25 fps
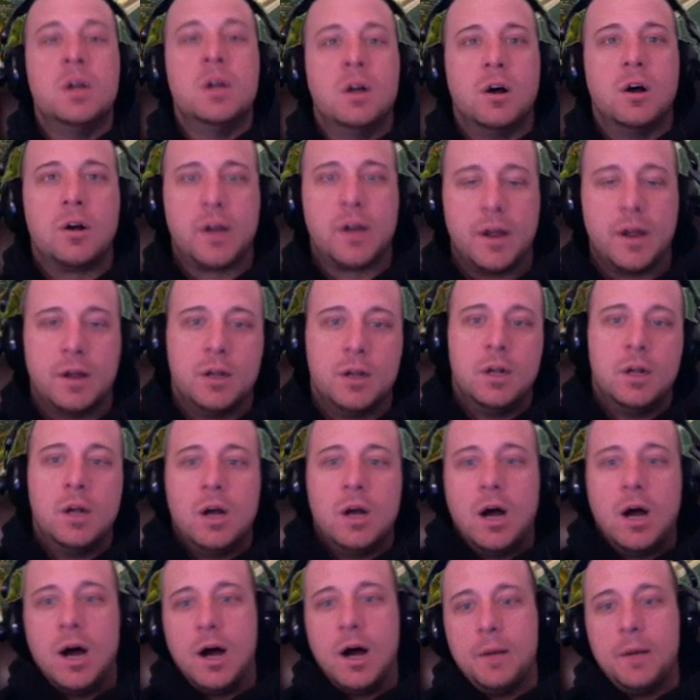Okay,
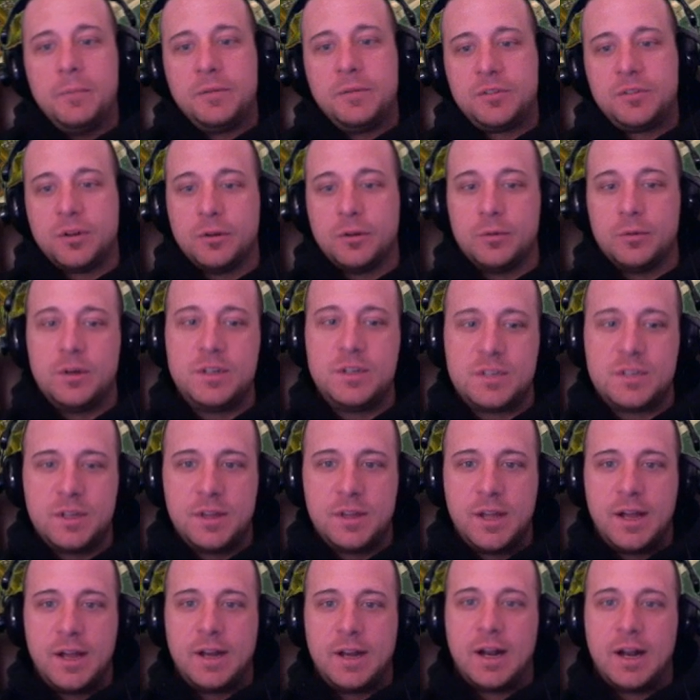so the reason
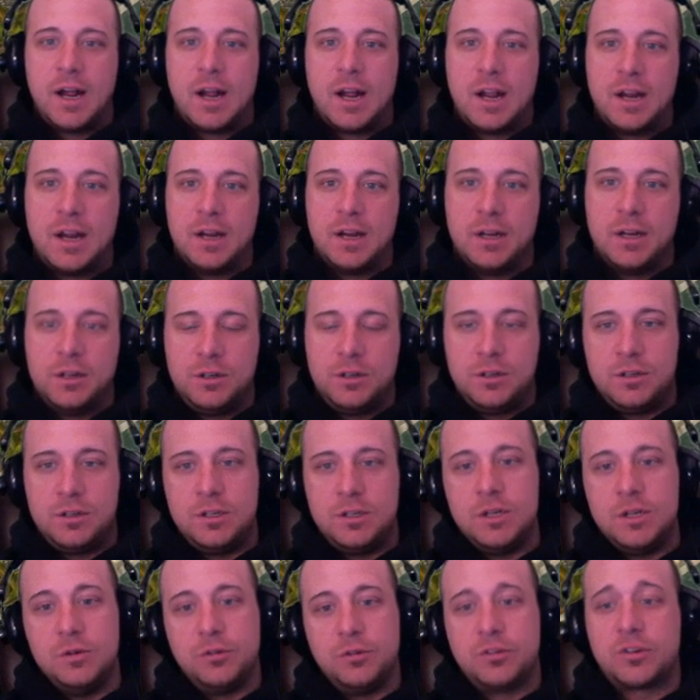that I
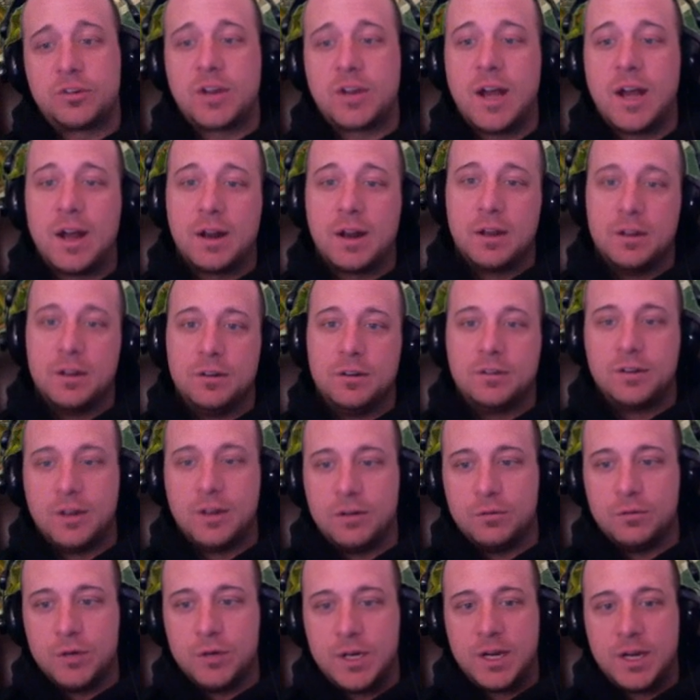use SCADA instead
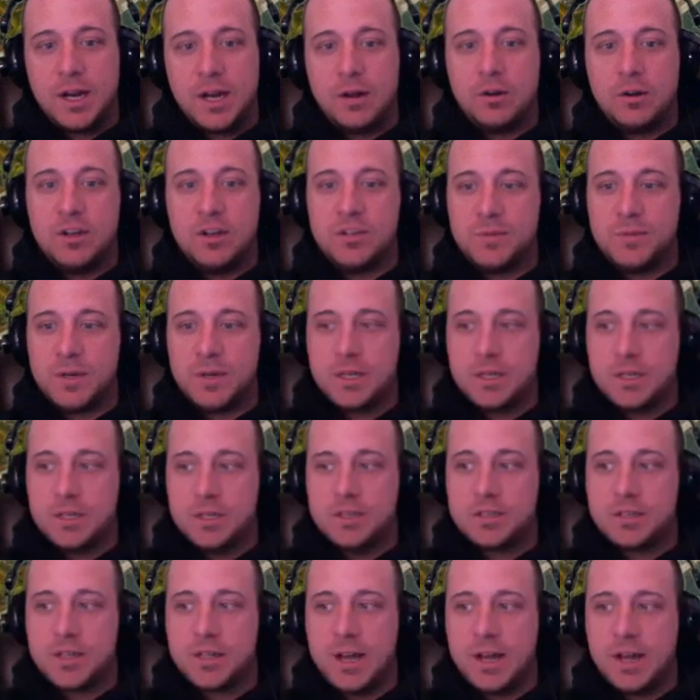of Recount is
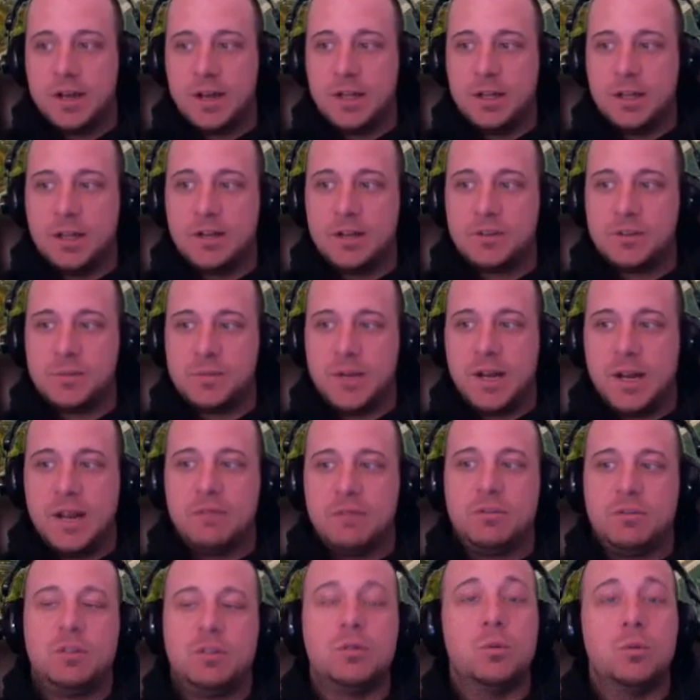because SCADA allows me to
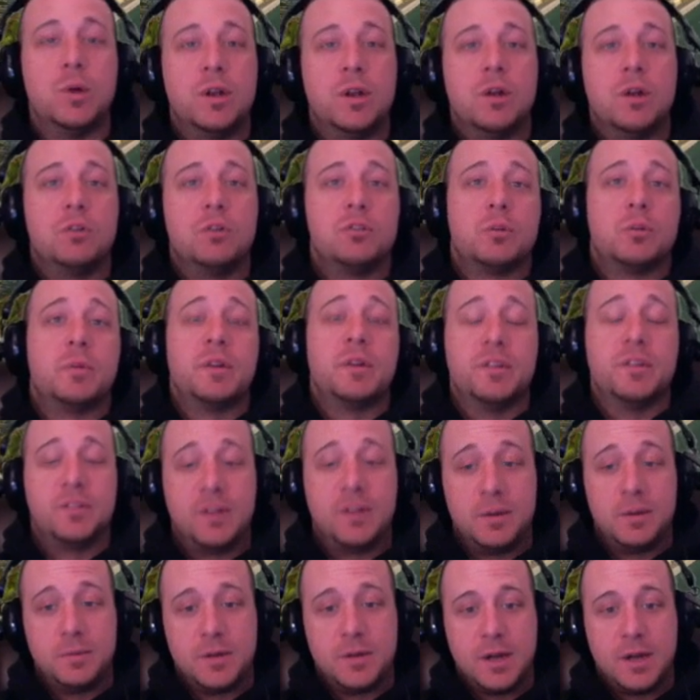have two windows open at
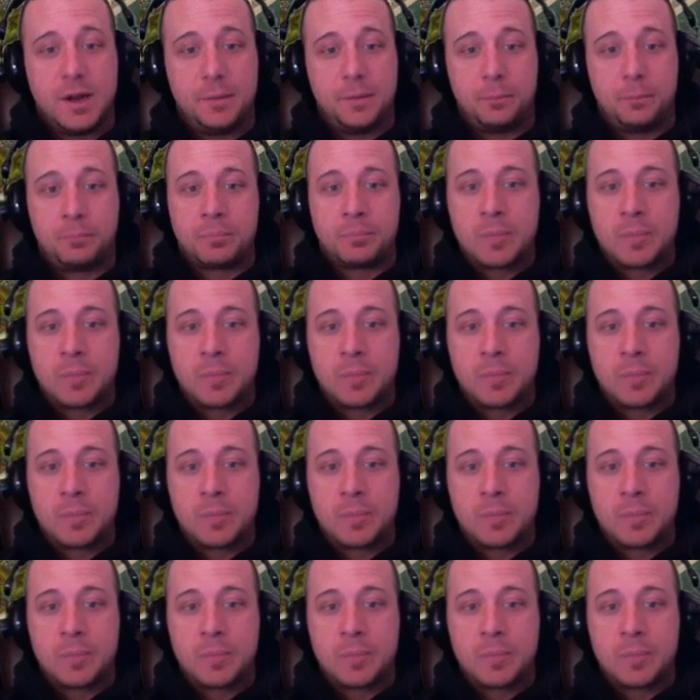the same time.